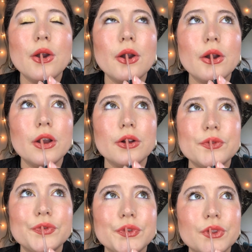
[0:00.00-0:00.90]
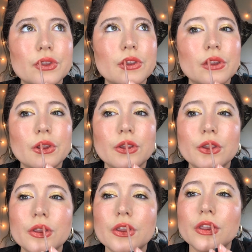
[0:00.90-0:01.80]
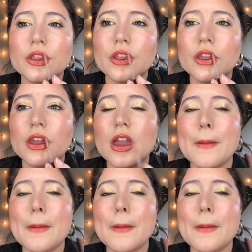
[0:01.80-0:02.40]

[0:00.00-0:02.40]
but just across like the